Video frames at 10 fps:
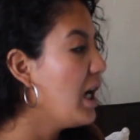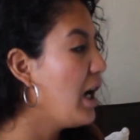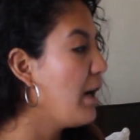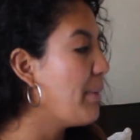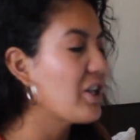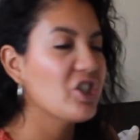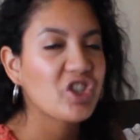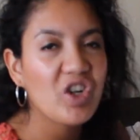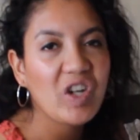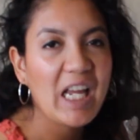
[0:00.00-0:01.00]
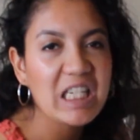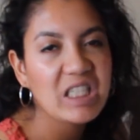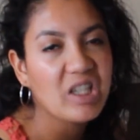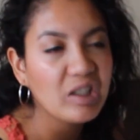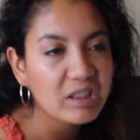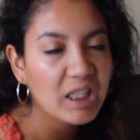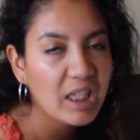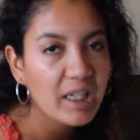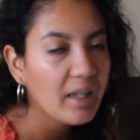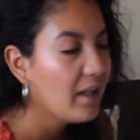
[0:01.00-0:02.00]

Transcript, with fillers: Um, I just don't like salty.